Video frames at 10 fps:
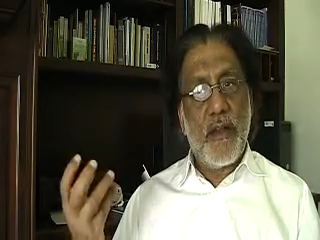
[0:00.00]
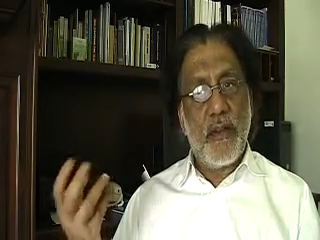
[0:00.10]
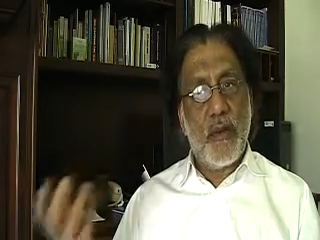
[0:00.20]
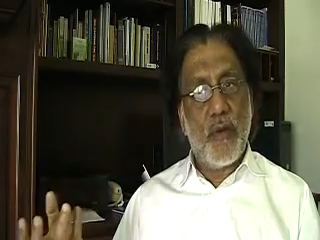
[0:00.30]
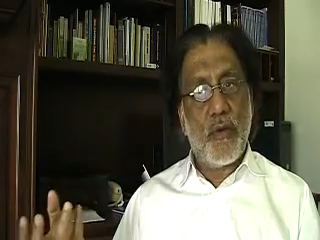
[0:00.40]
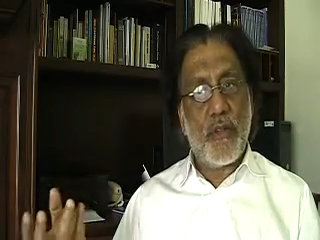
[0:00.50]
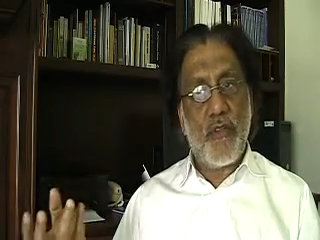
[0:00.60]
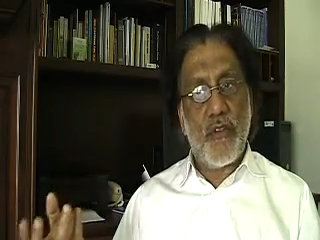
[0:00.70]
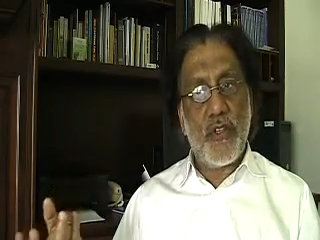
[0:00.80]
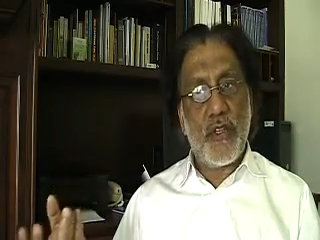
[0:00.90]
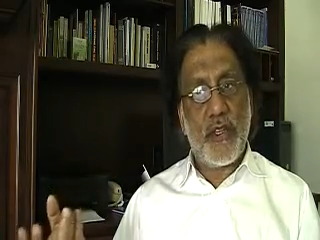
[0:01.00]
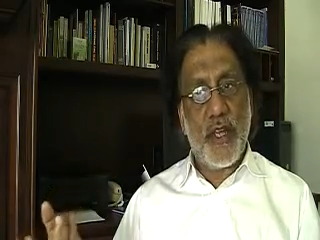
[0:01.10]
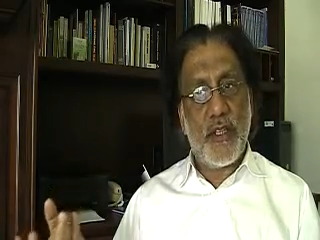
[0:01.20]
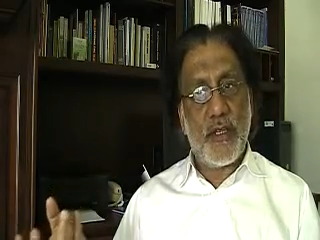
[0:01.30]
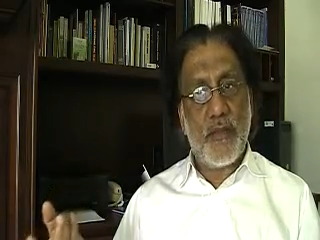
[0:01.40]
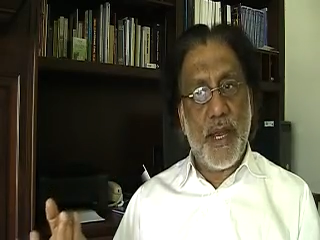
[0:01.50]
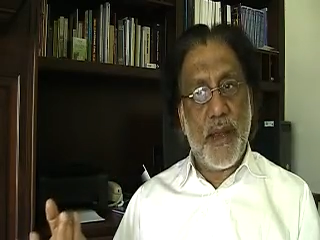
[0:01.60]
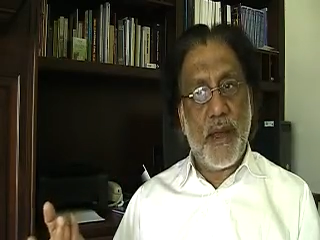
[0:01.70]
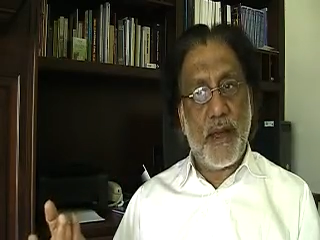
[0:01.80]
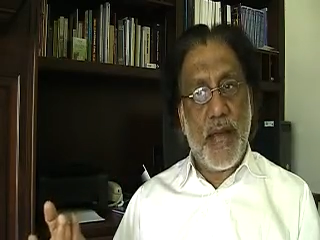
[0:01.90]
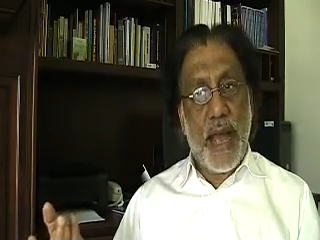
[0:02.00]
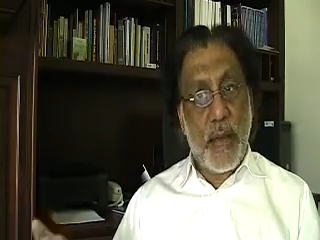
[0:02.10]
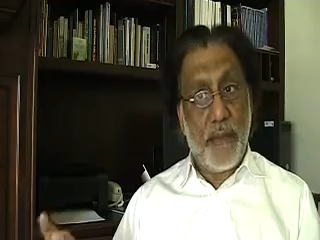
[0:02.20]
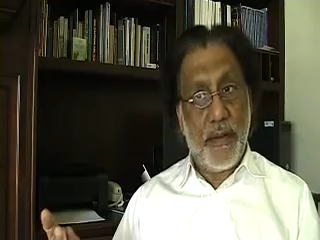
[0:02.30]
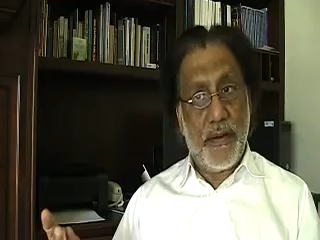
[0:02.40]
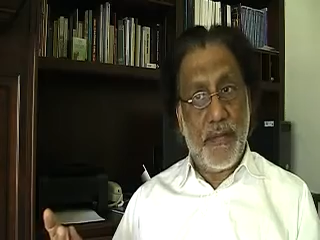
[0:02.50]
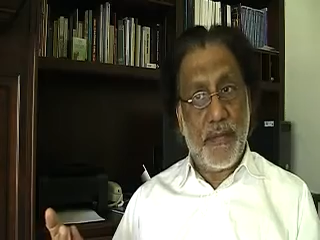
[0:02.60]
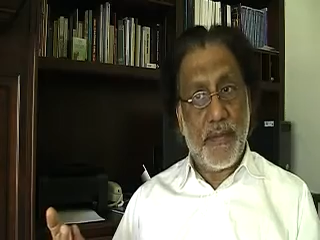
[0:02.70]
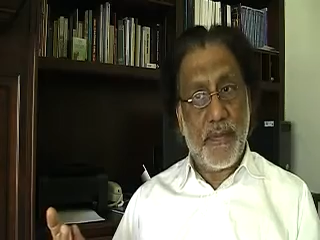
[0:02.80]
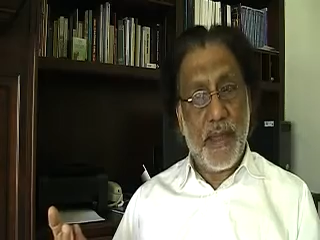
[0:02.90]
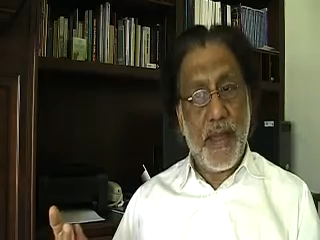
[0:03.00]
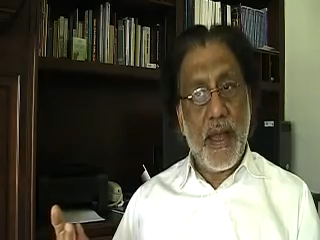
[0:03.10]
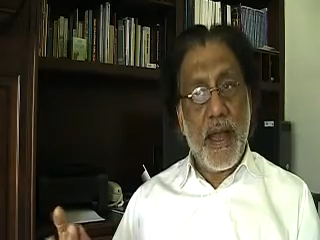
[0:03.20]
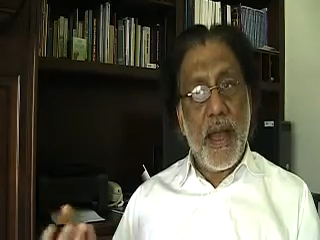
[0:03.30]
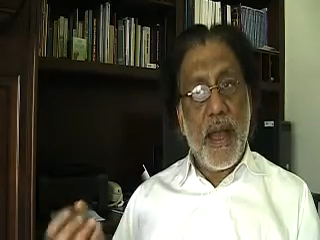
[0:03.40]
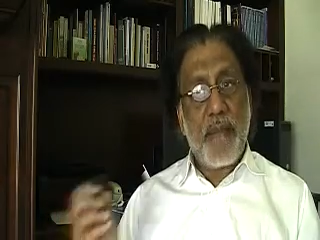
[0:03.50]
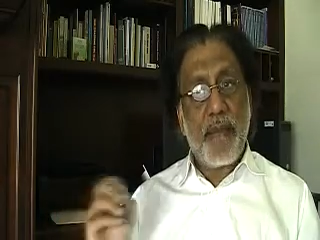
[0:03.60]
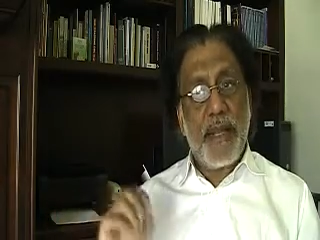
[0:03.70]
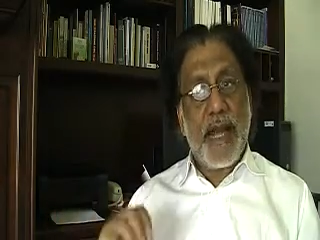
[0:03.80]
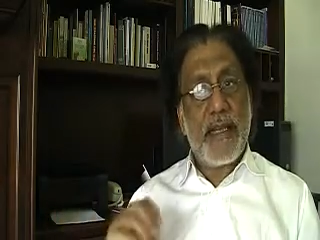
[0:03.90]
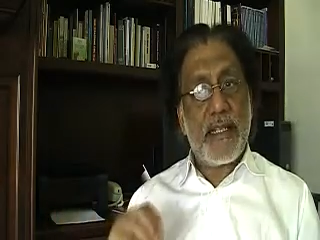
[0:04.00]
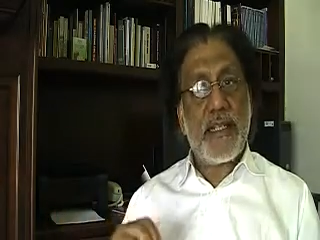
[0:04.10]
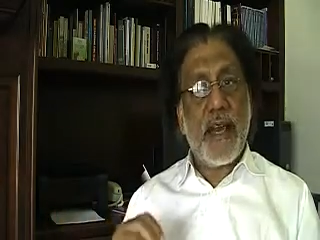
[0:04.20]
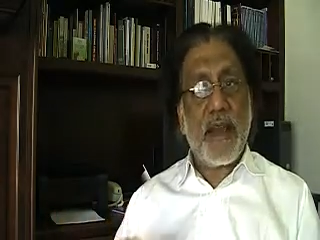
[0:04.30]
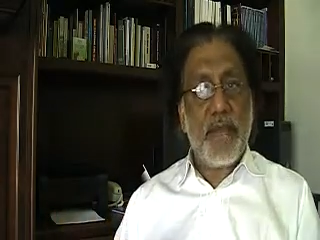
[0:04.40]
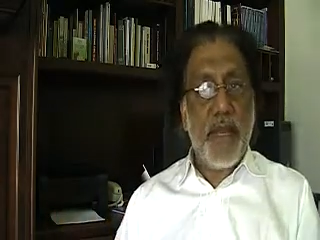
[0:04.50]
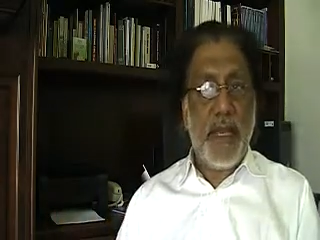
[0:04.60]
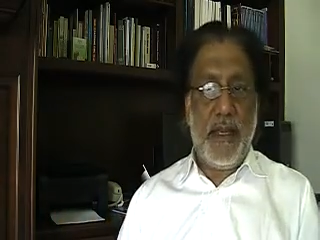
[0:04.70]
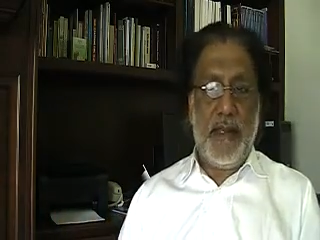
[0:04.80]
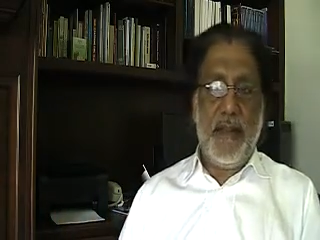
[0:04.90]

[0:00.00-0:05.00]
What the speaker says: those future things may not happen. But that does not mean